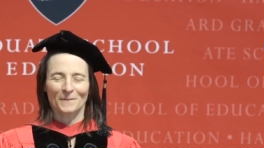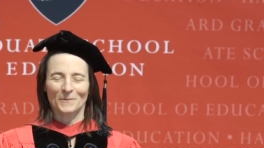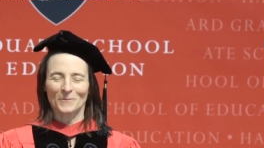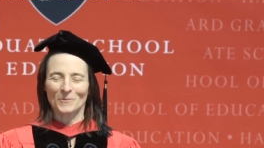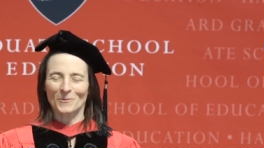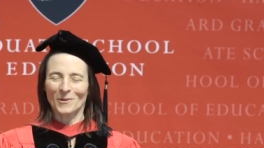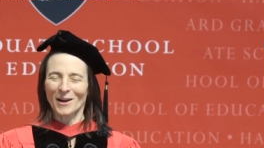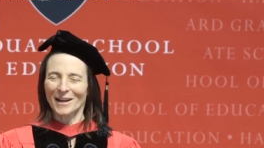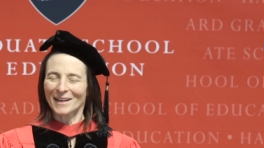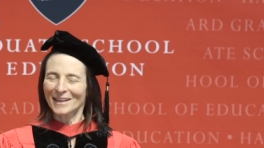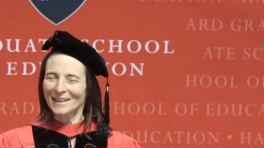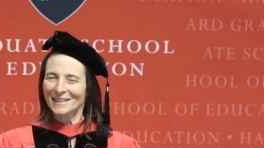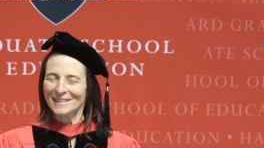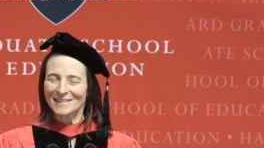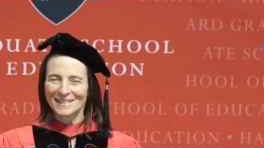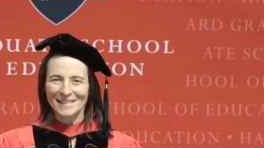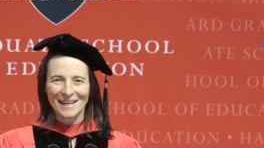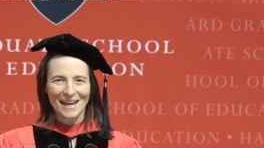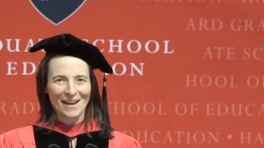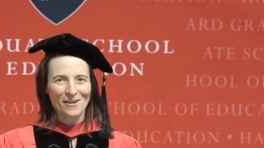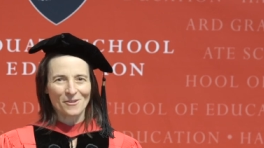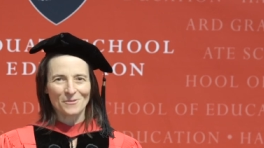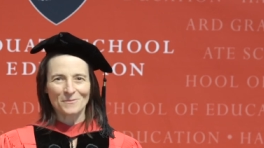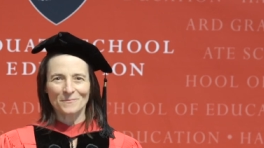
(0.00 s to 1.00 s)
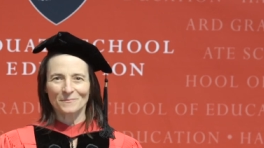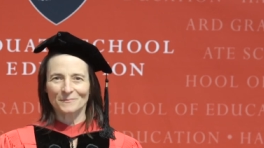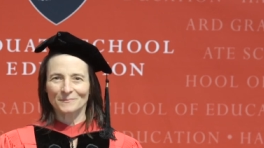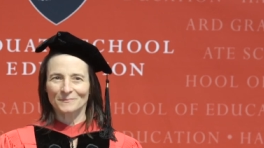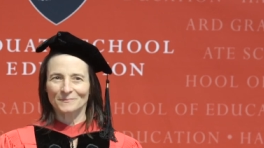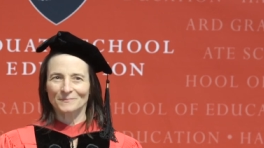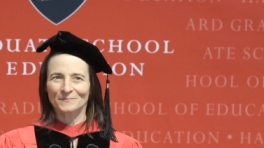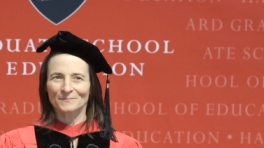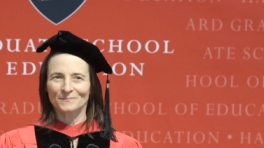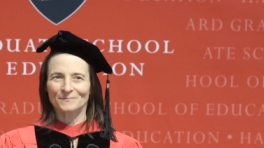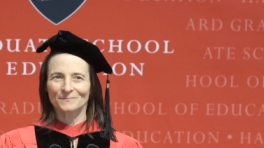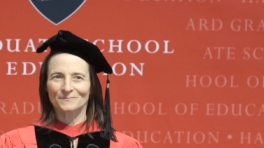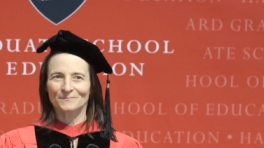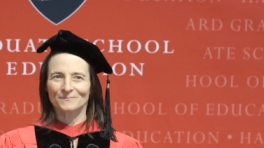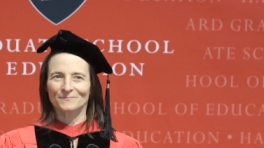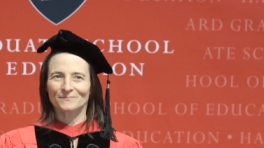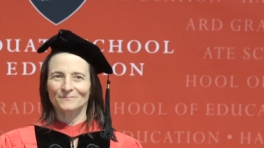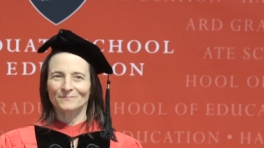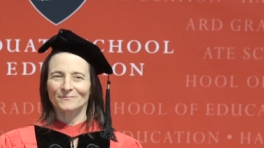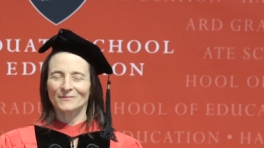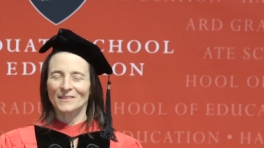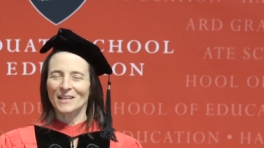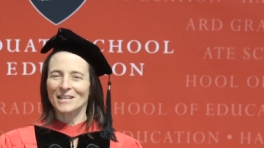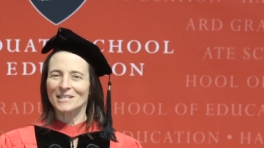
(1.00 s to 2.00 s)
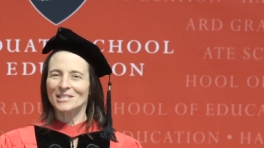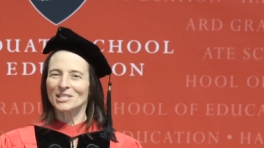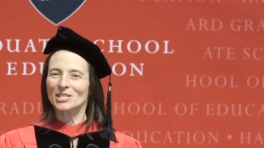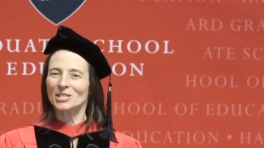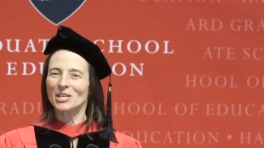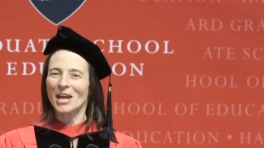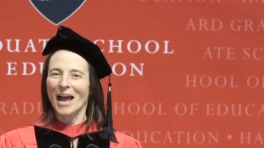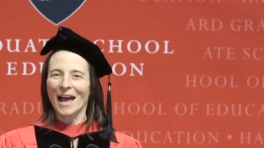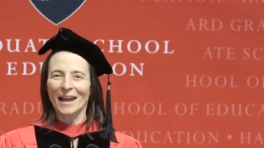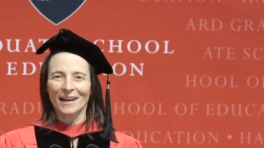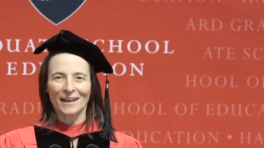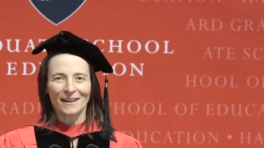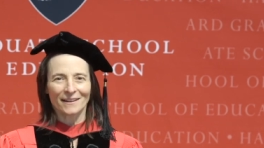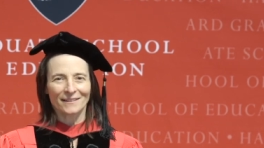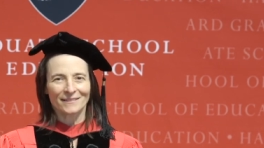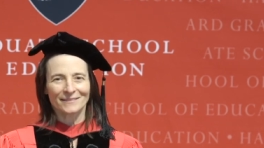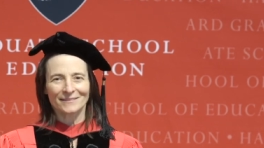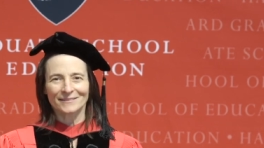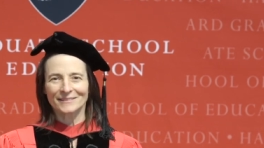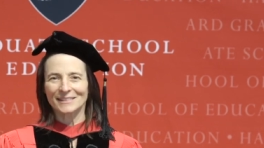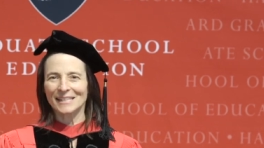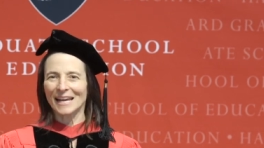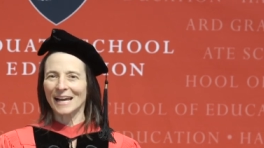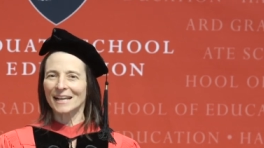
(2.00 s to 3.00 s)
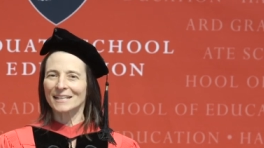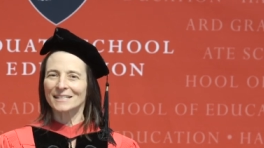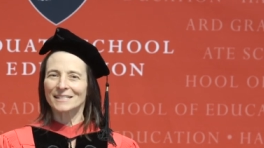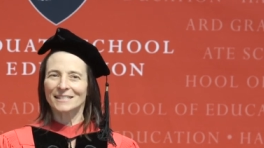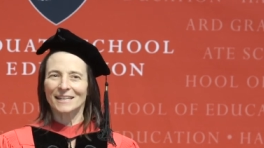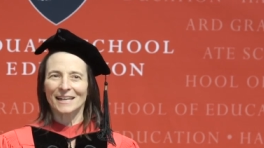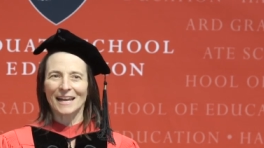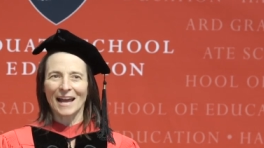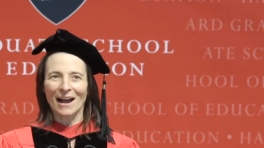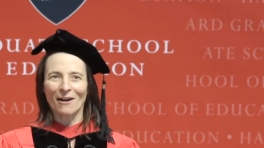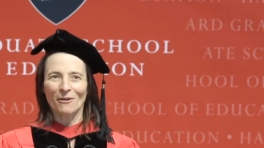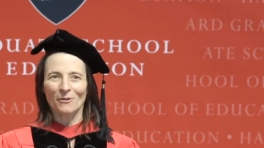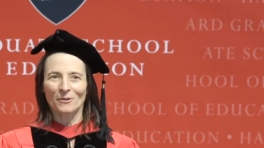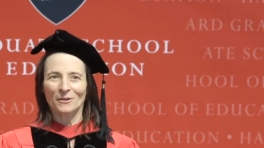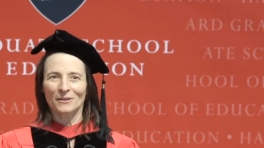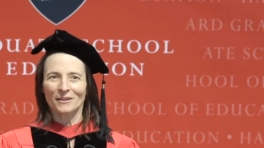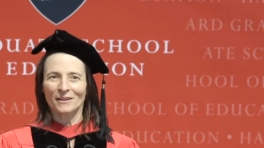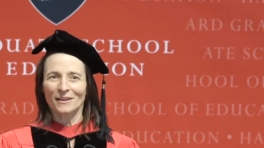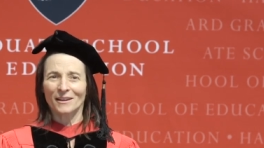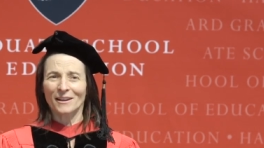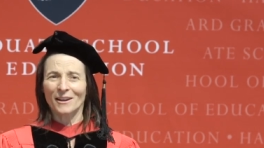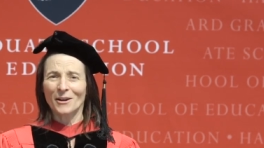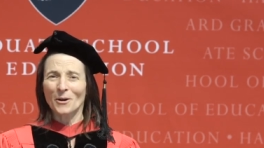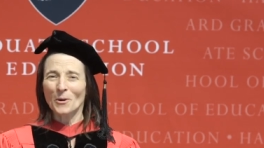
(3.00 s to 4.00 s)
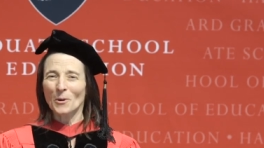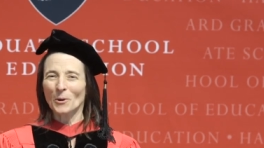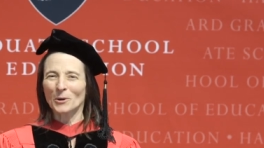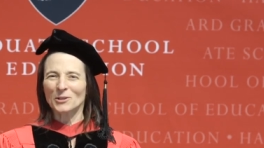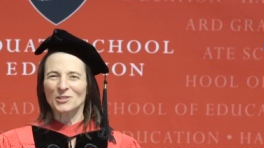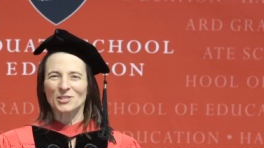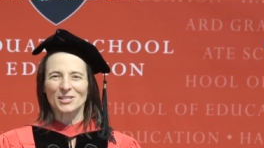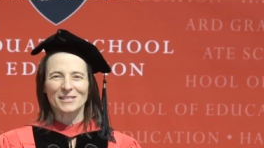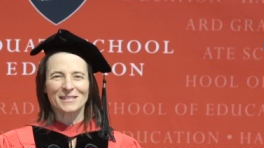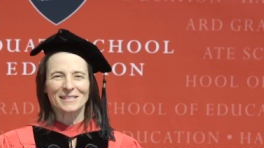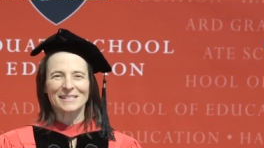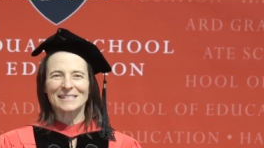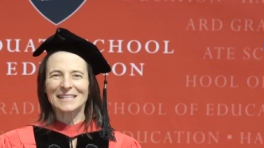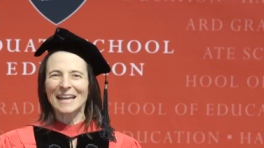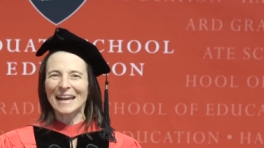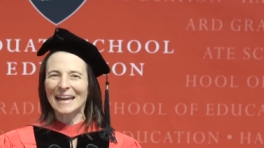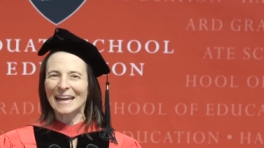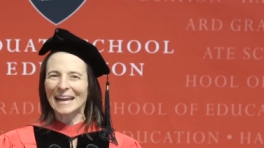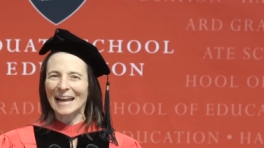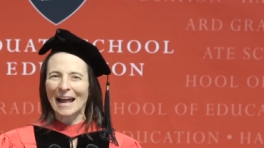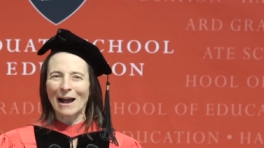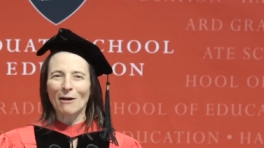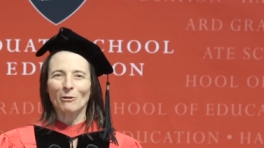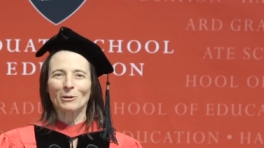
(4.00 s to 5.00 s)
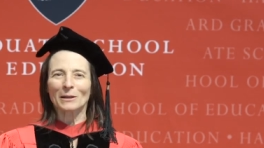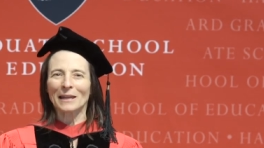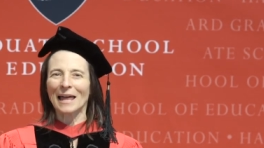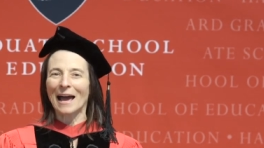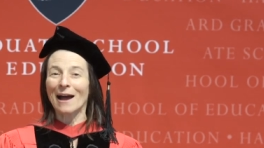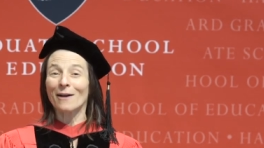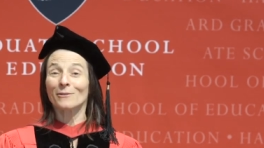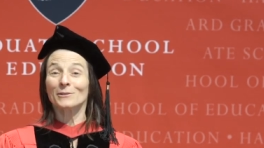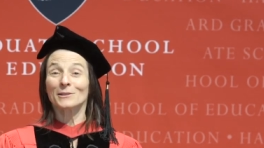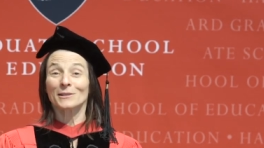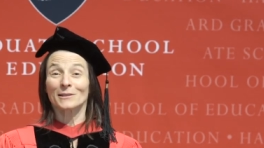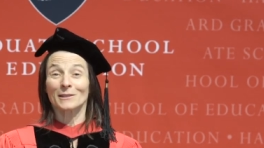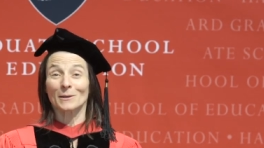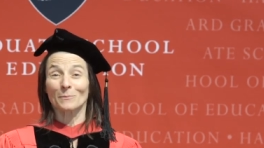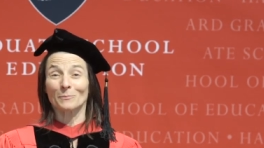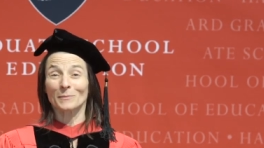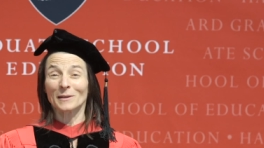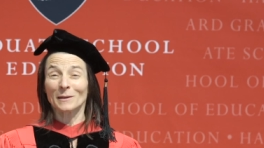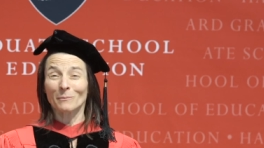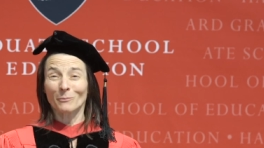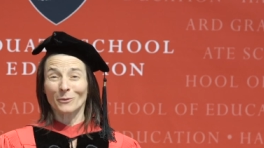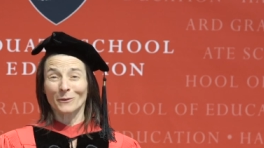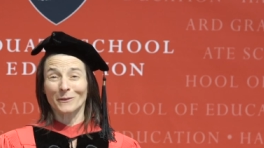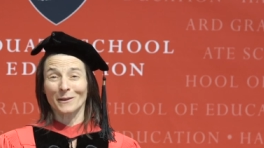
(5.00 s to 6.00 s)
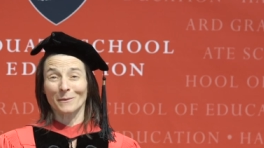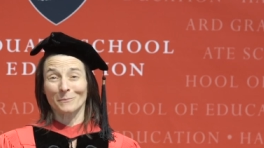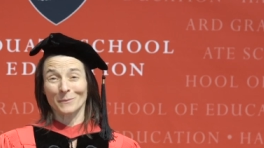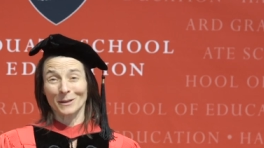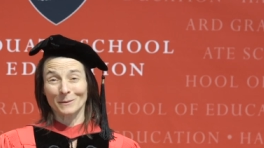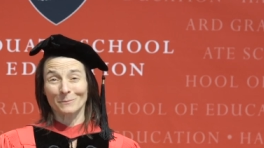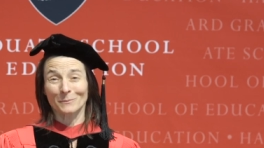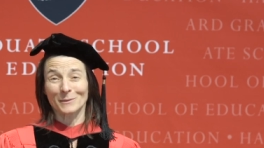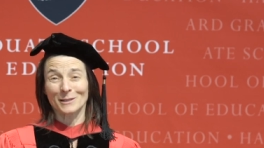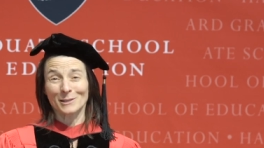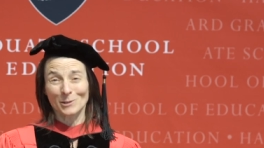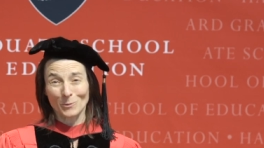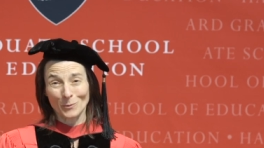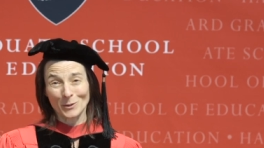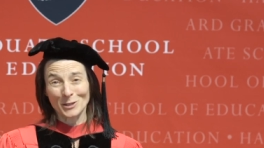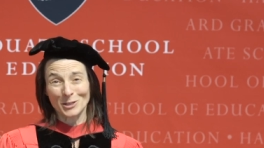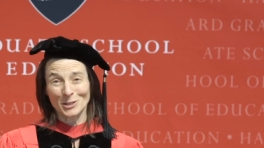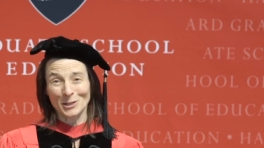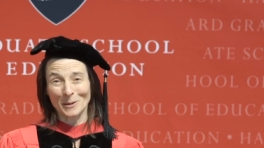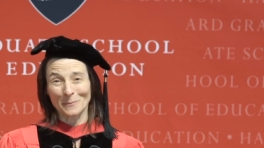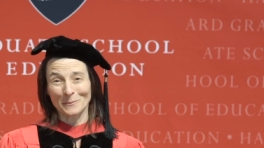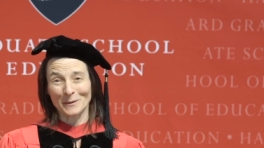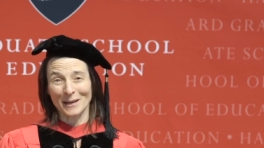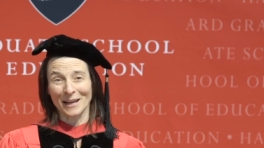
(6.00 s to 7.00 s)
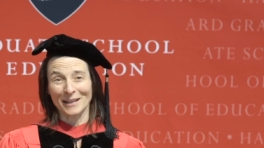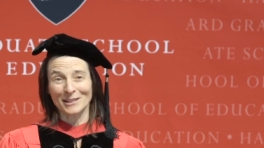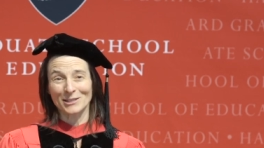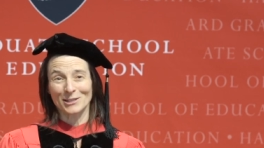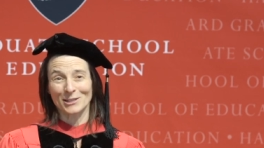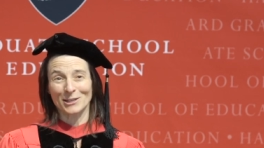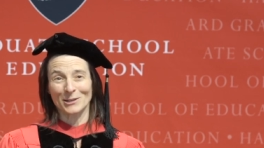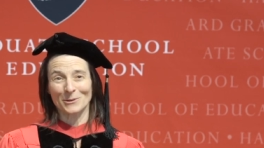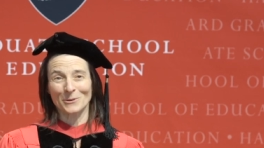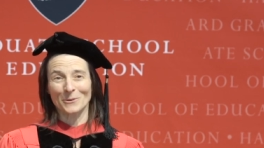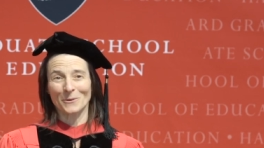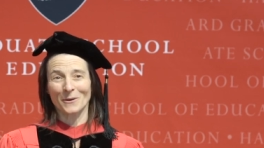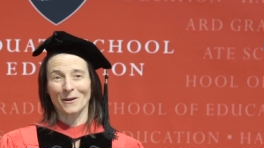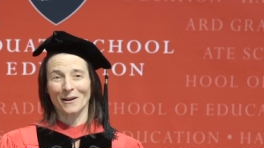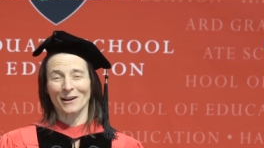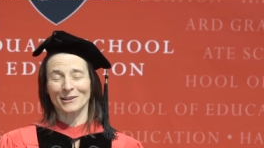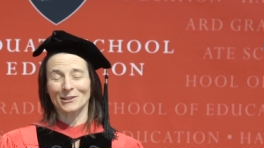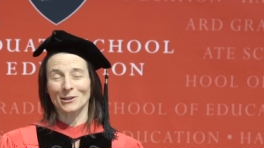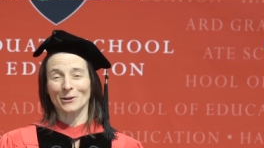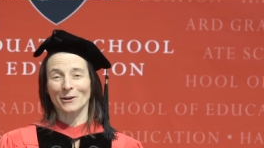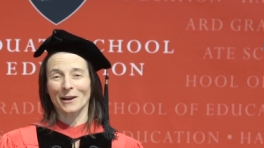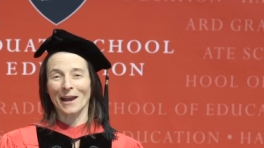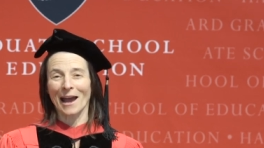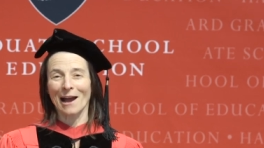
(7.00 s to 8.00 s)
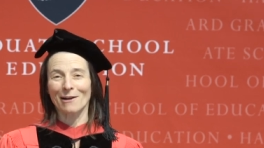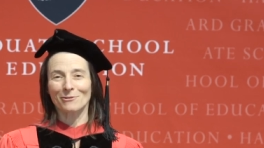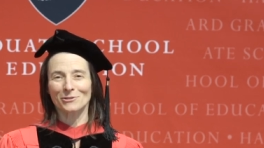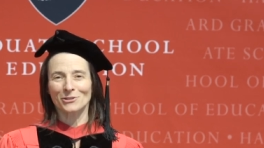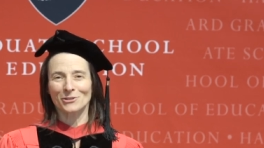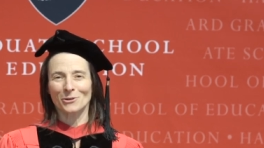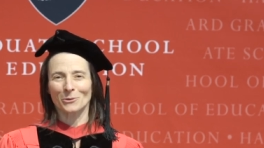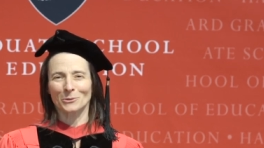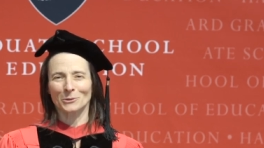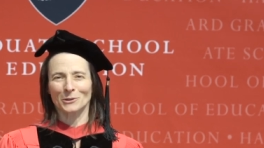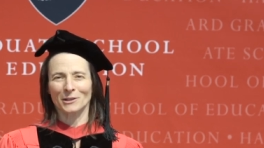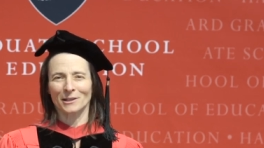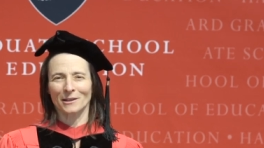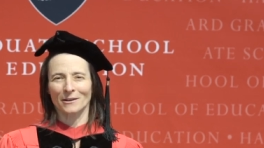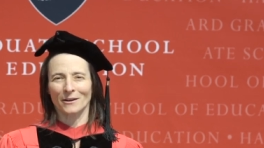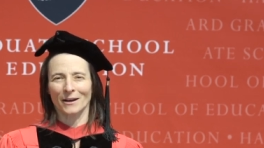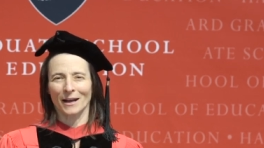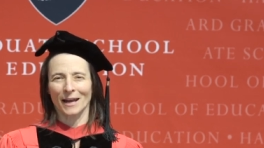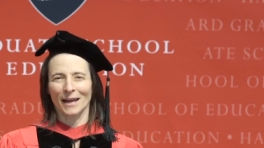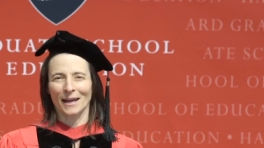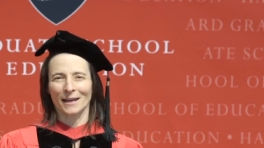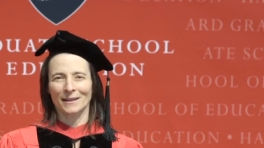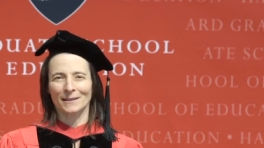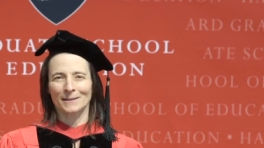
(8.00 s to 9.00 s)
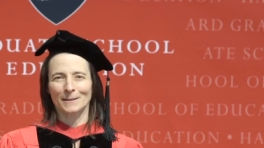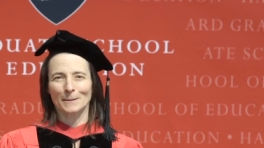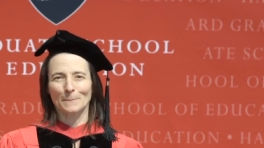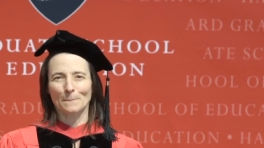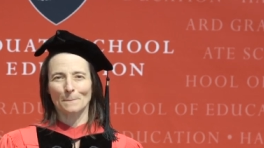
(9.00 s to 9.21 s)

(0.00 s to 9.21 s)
Write it down, chat it, text it out, or just say it out loud to the people that might be squished up next to you on your couch holding your hand.